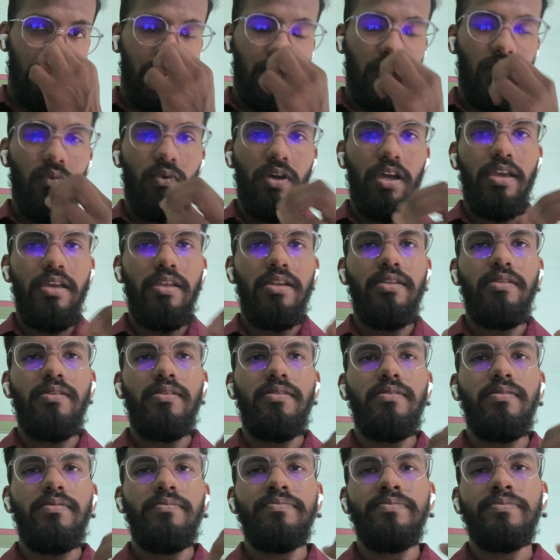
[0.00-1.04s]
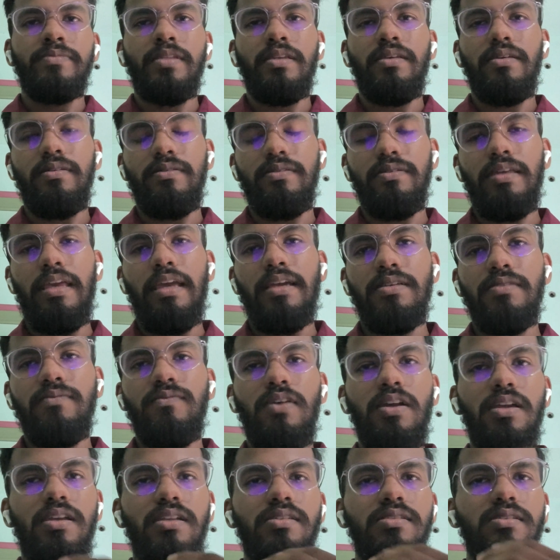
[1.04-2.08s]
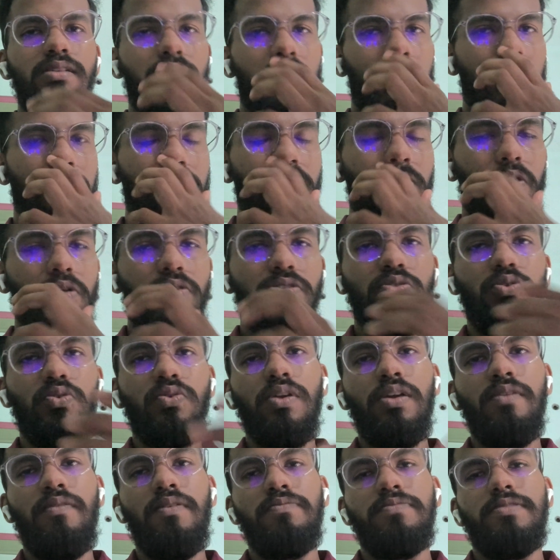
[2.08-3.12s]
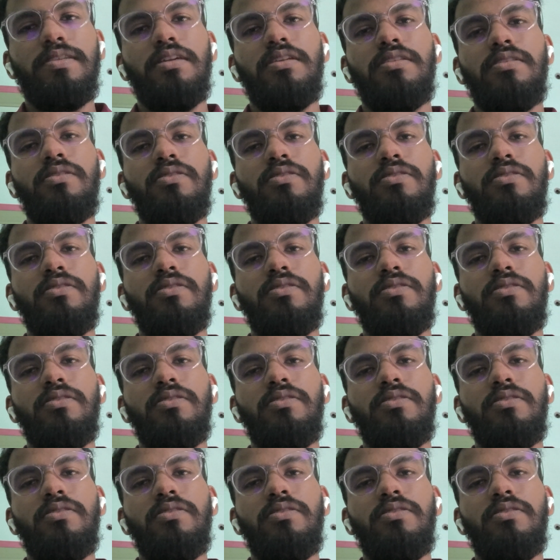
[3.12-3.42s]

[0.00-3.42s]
while going through a website.